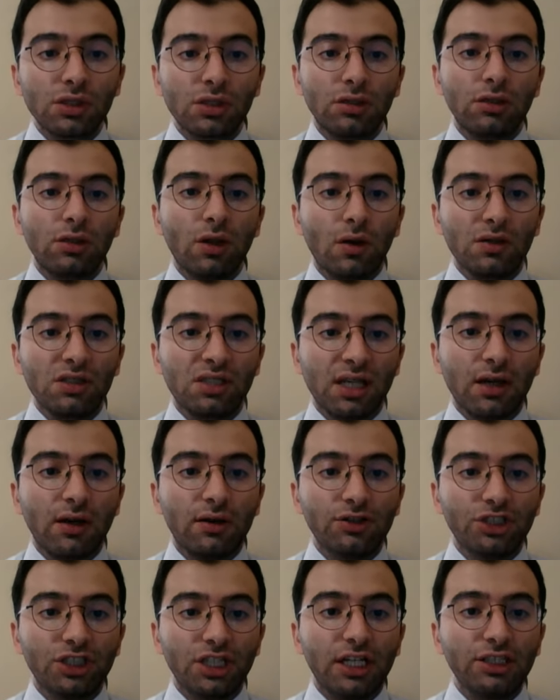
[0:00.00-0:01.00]
those
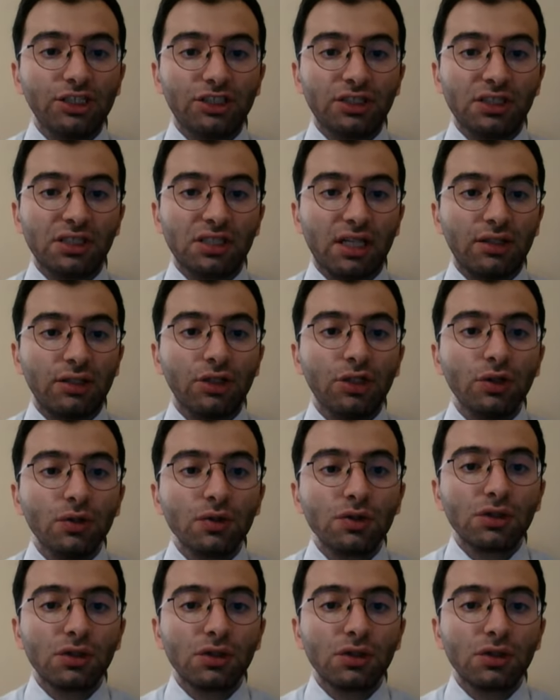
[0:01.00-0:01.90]
negotiations and used those